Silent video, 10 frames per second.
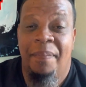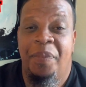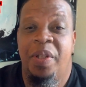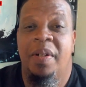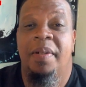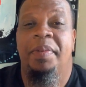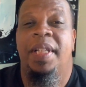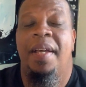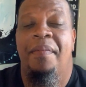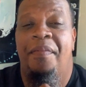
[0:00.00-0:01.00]
You know what I'm
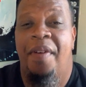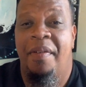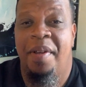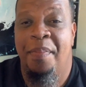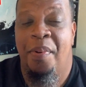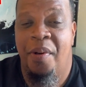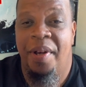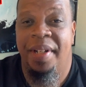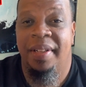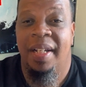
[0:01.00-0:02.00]
saying? Very
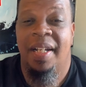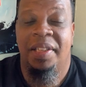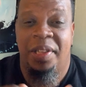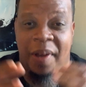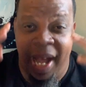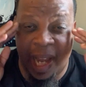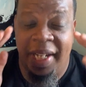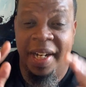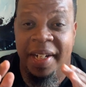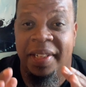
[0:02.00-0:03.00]
important. So I
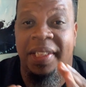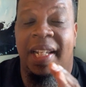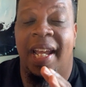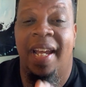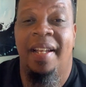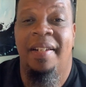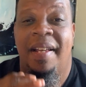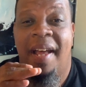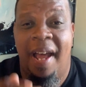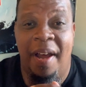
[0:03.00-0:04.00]
can understand
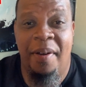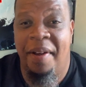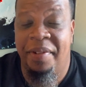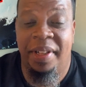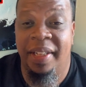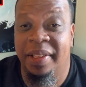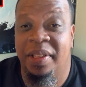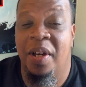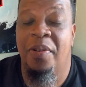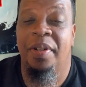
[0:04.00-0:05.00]
how everything is
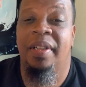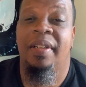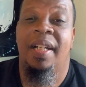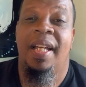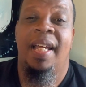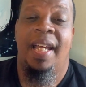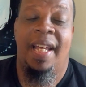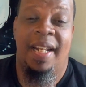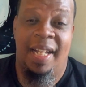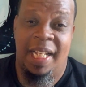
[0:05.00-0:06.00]
going.
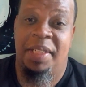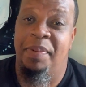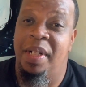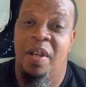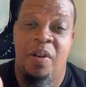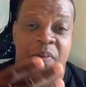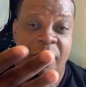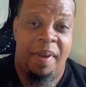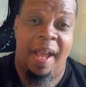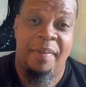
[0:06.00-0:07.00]
And it lets me know
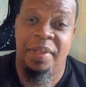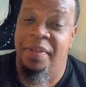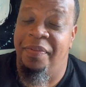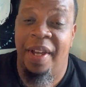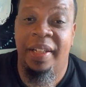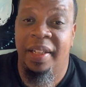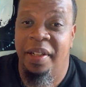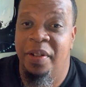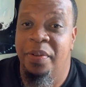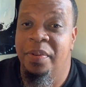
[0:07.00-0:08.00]
how it's affecting
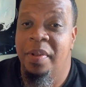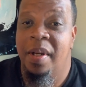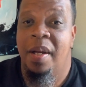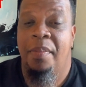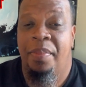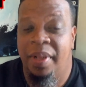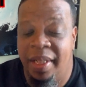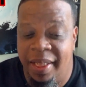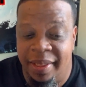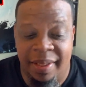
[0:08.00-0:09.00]
you.
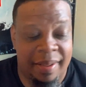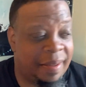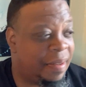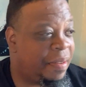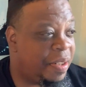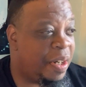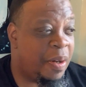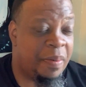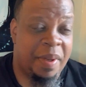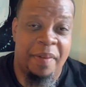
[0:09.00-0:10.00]
Please, you
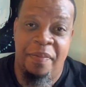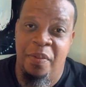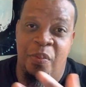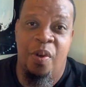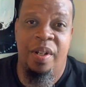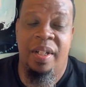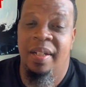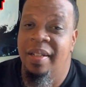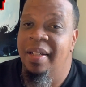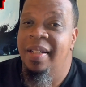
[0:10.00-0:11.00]
know, if you want
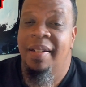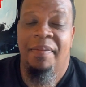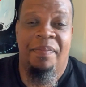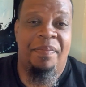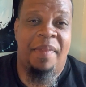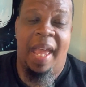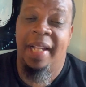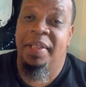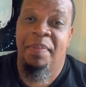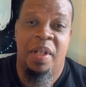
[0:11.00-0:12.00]
to
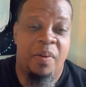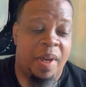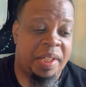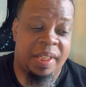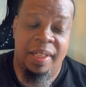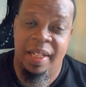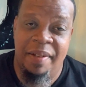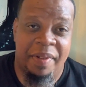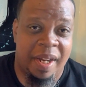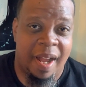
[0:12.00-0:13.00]
ask me a question,
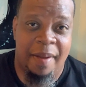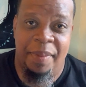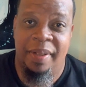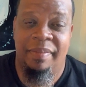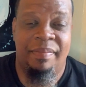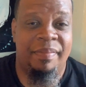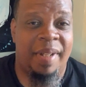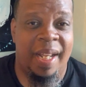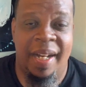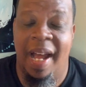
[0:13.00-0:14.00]
leave a comment.
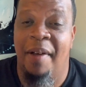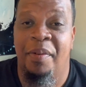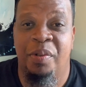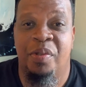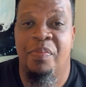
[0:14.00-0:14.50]
And I will